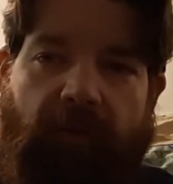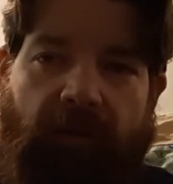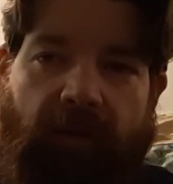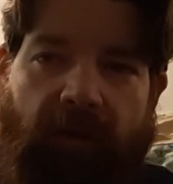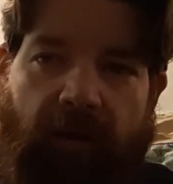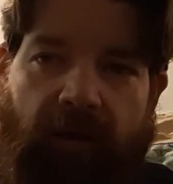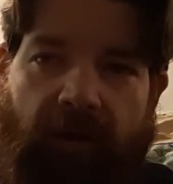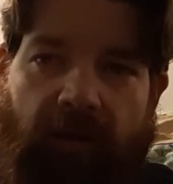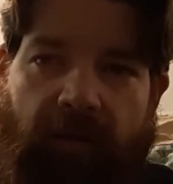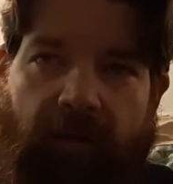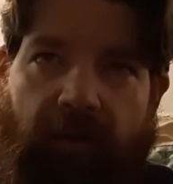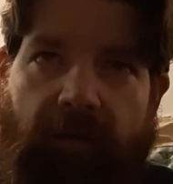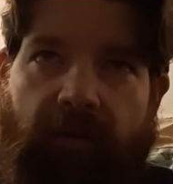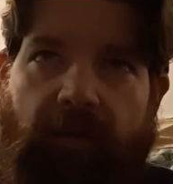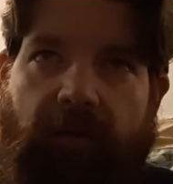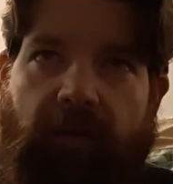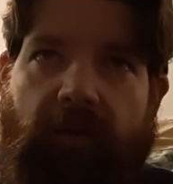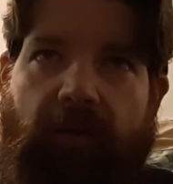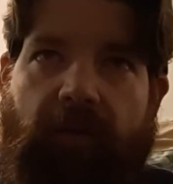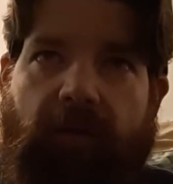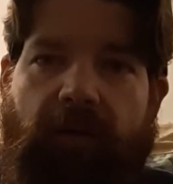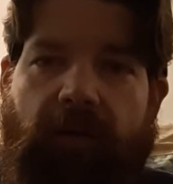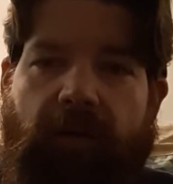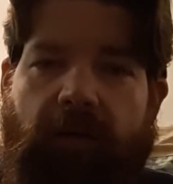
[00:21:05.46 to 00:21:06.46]
That
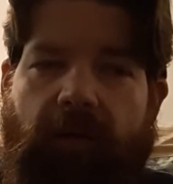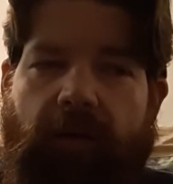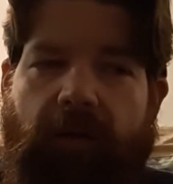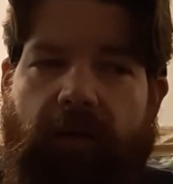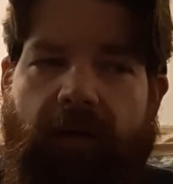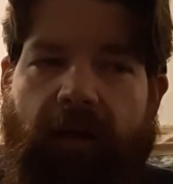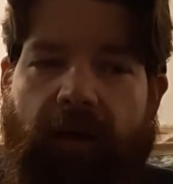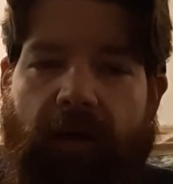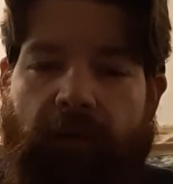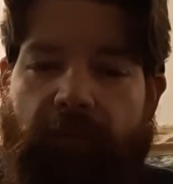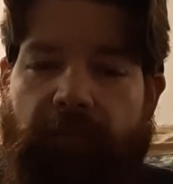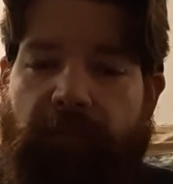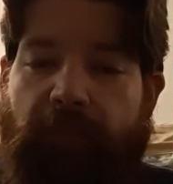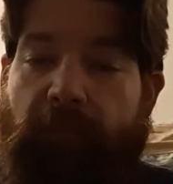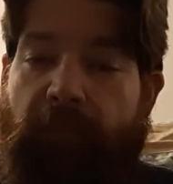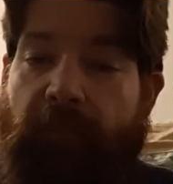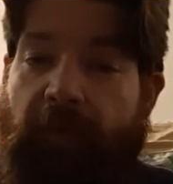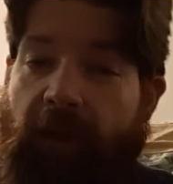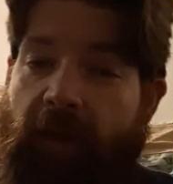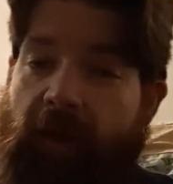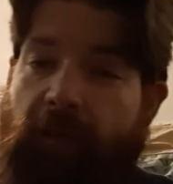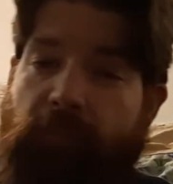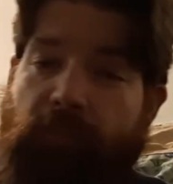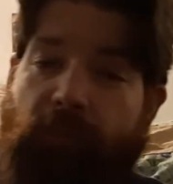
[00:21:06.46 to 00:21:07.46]
now from
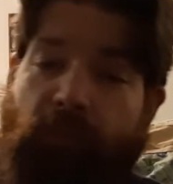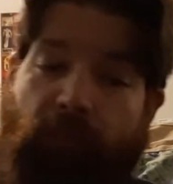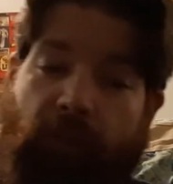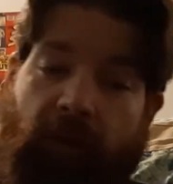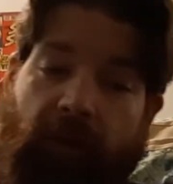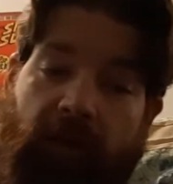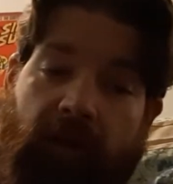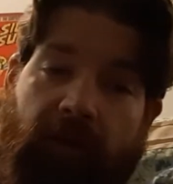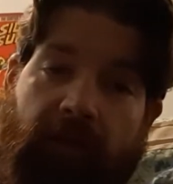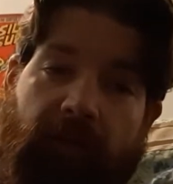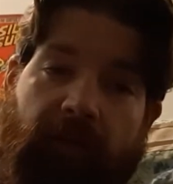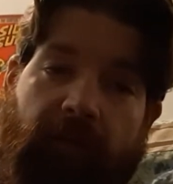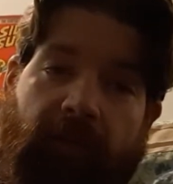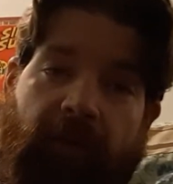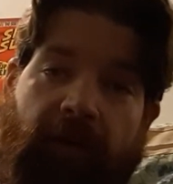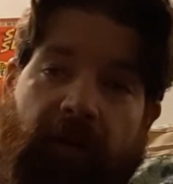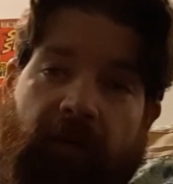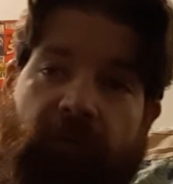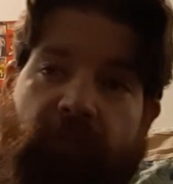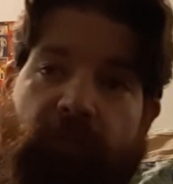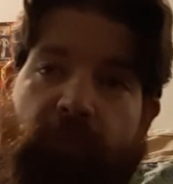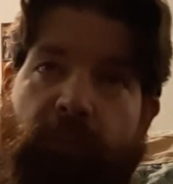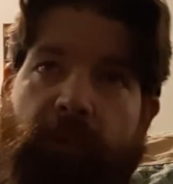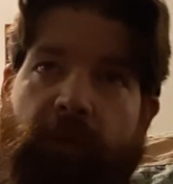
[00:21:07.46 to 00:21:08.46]
that point,
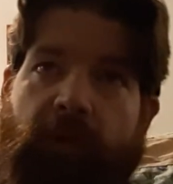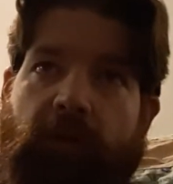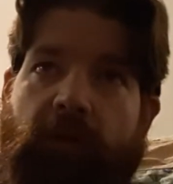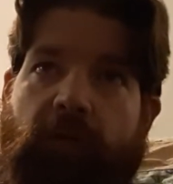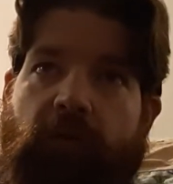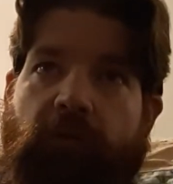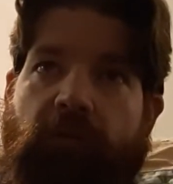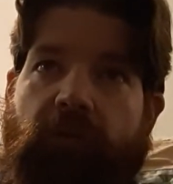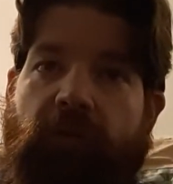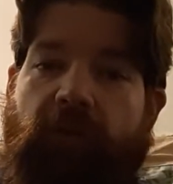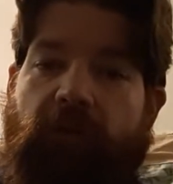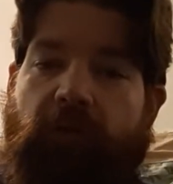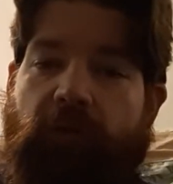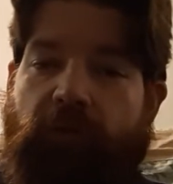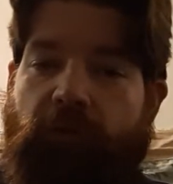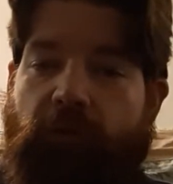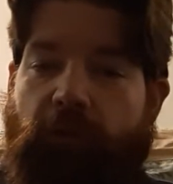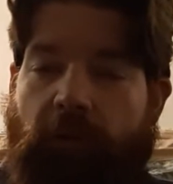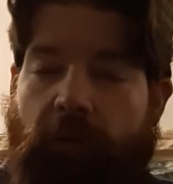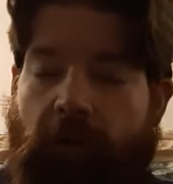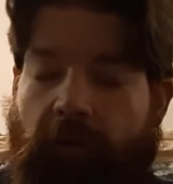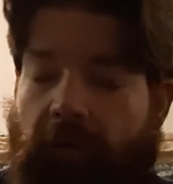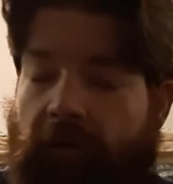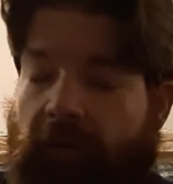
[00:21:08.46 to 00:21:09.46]
that's when you see the
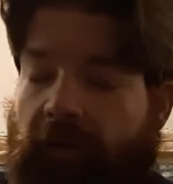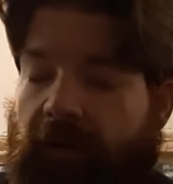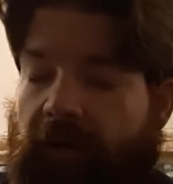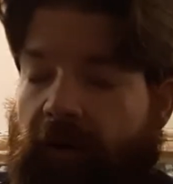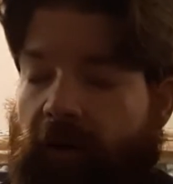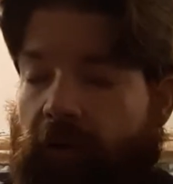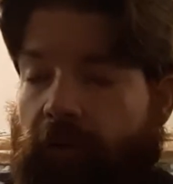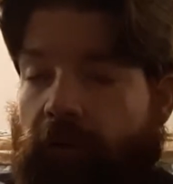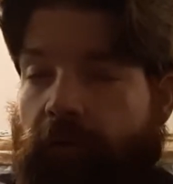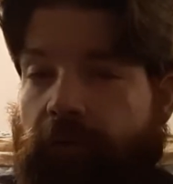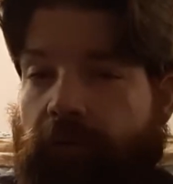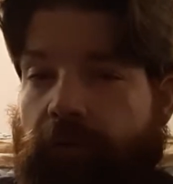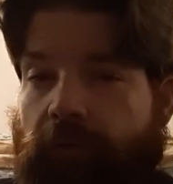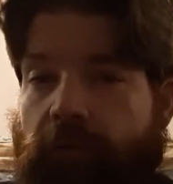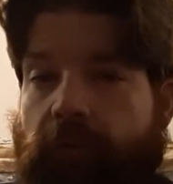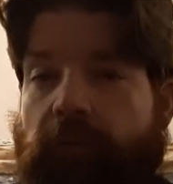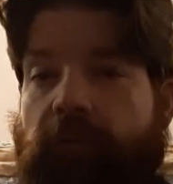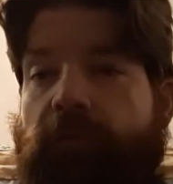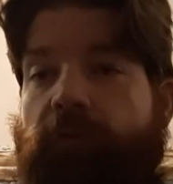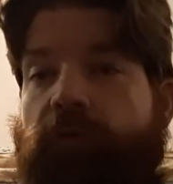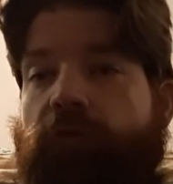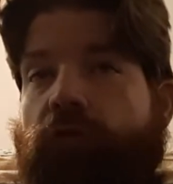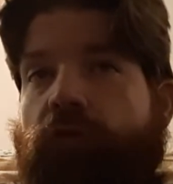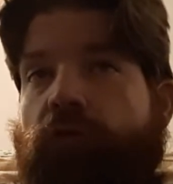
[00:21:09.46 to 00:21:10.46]
turn in the character
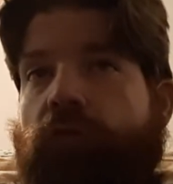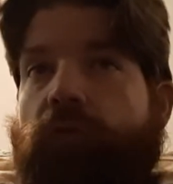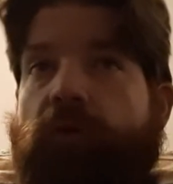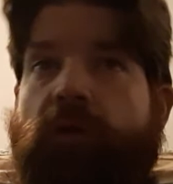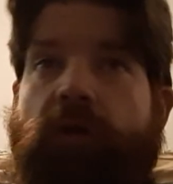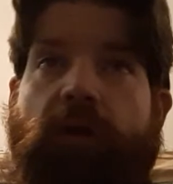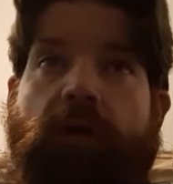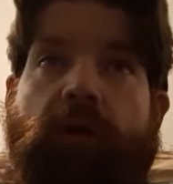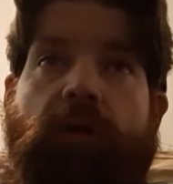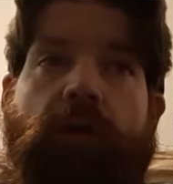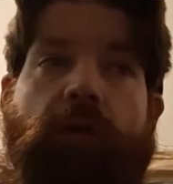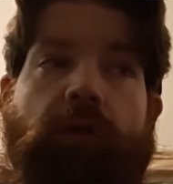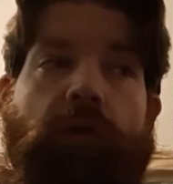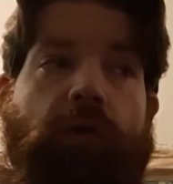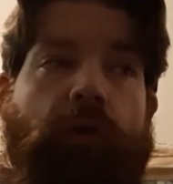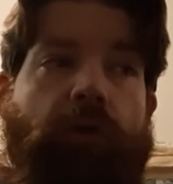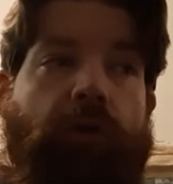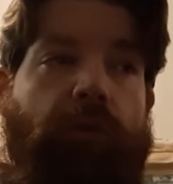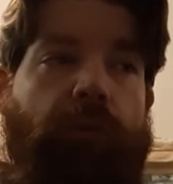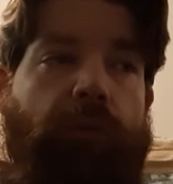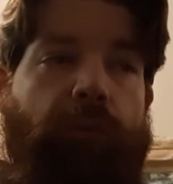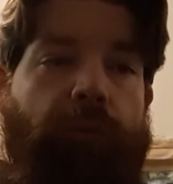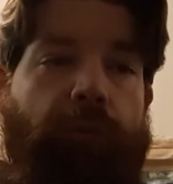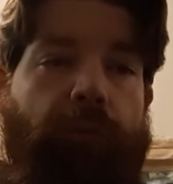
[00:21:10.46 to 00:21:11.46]
for Judy,
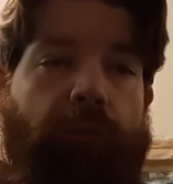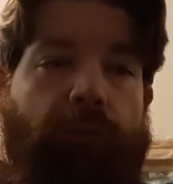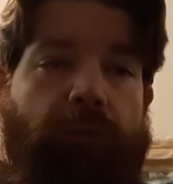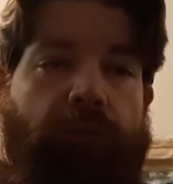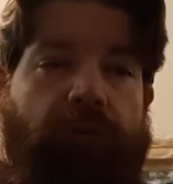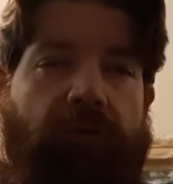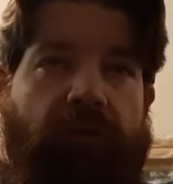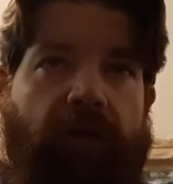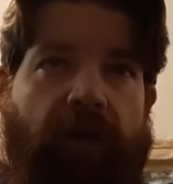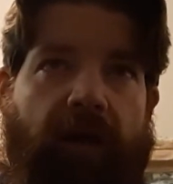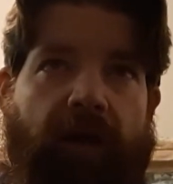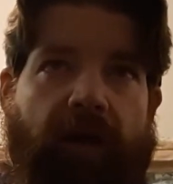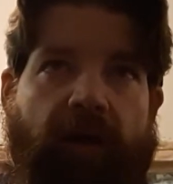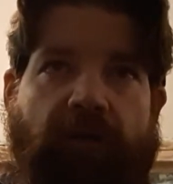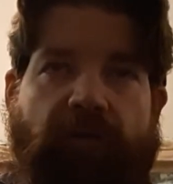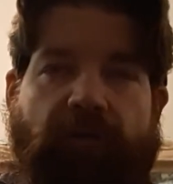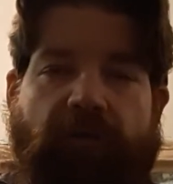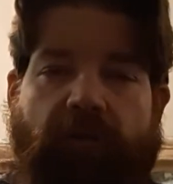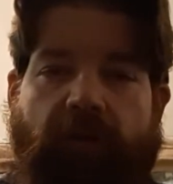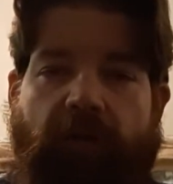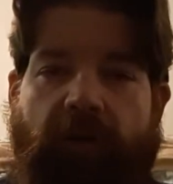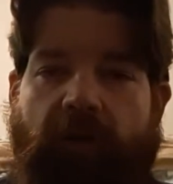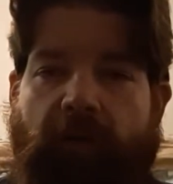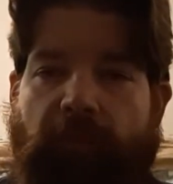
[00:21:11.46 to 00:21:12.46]
who's
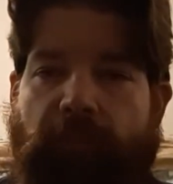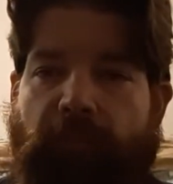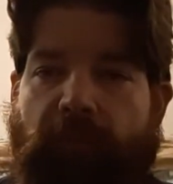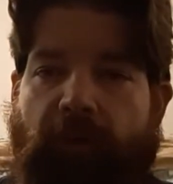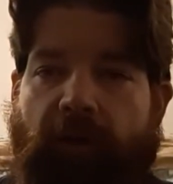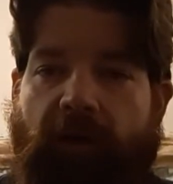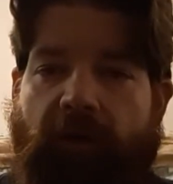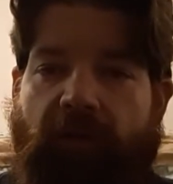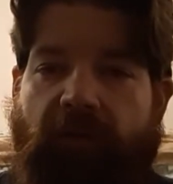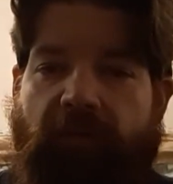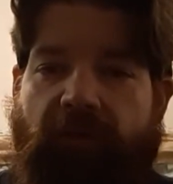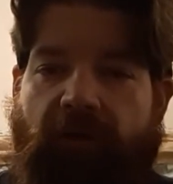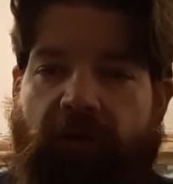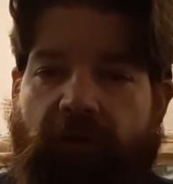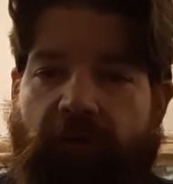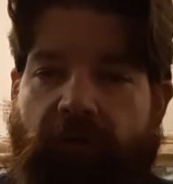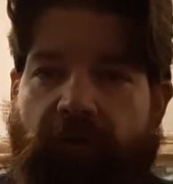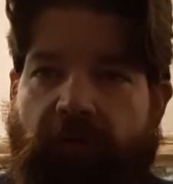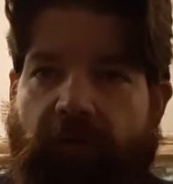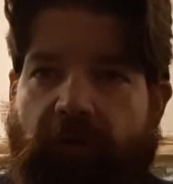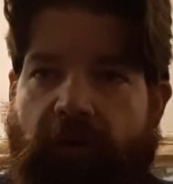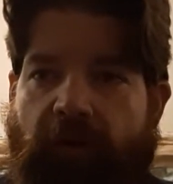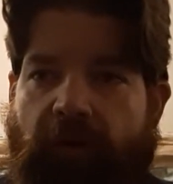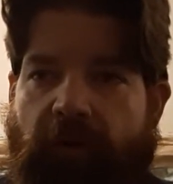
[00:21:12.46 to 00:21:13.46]
actually in the
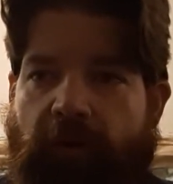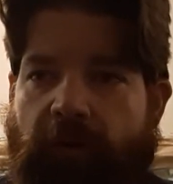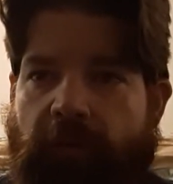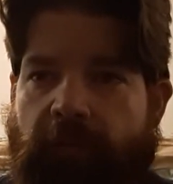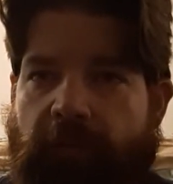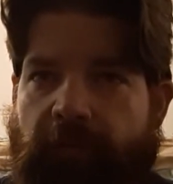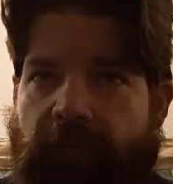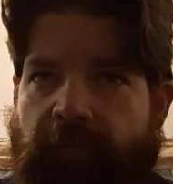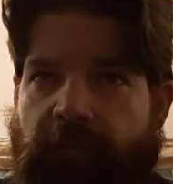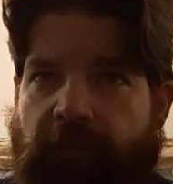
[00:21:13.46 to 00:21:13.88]
process of